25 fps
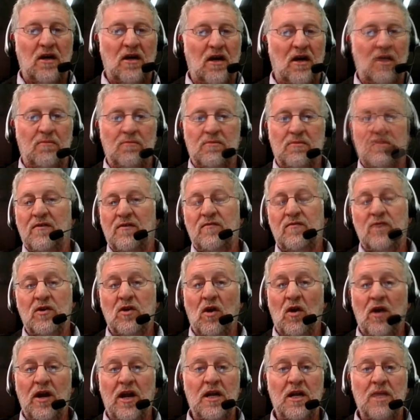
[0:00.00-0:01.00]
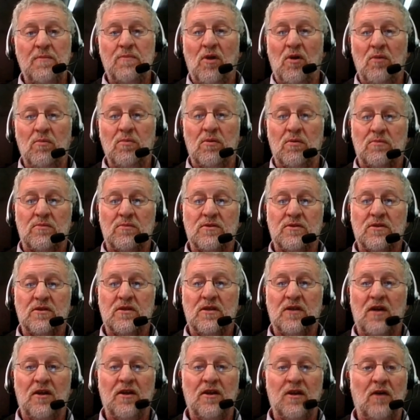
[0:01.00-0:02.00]
Have you got any problems?"
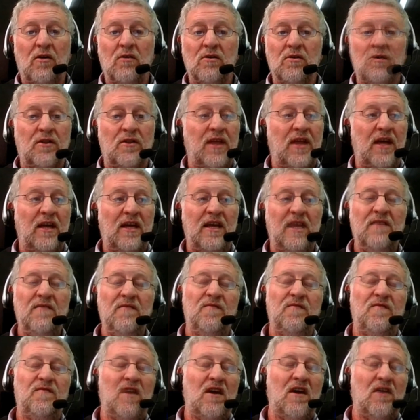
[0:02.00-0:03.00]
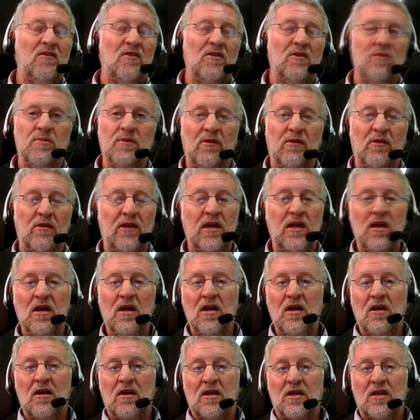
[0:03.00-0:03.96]
And that invariably,